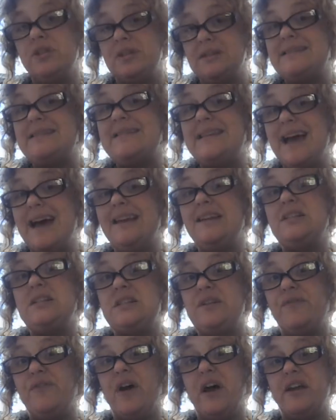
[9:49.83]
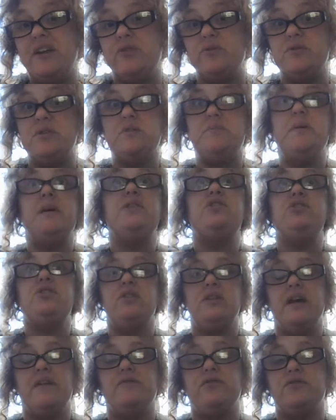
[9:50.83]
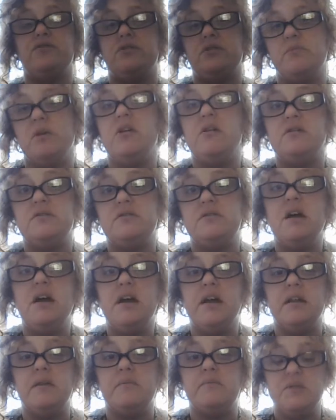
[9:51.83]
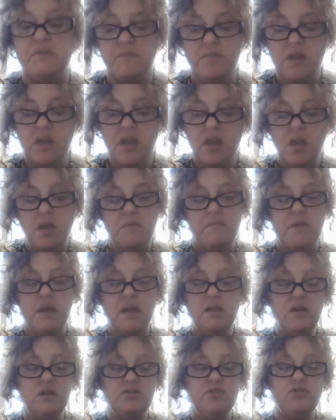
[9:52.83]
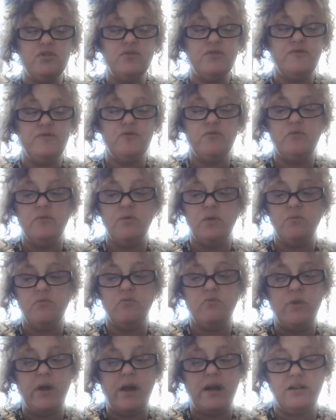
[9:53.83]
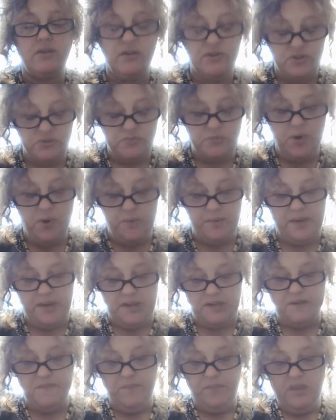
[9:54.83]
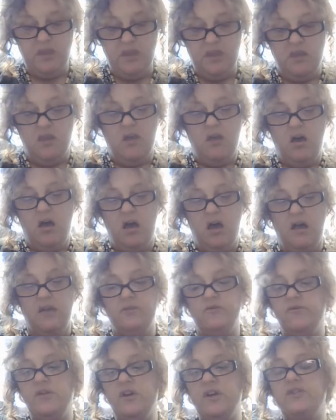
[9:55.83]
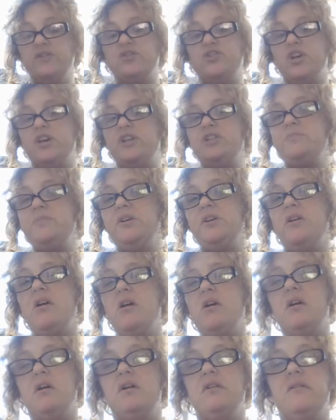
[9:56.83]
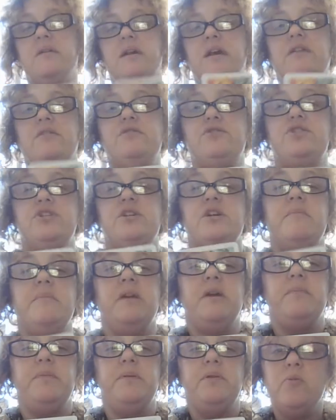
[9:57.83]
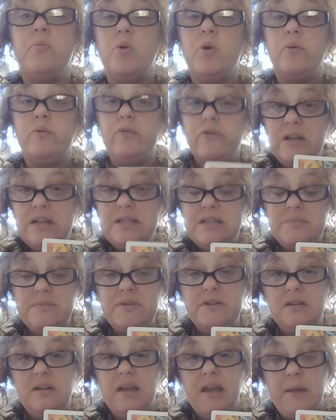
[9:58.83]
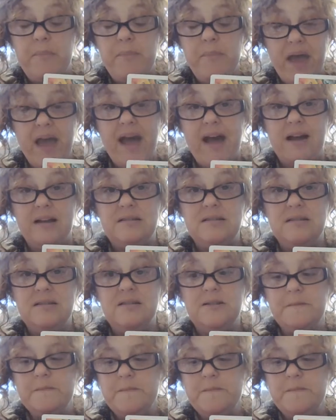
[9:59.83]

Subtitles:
satisfy you, especially after some hard times, may not serve you right at this moment. You've got the Judgment card energy coming up in your more recent past,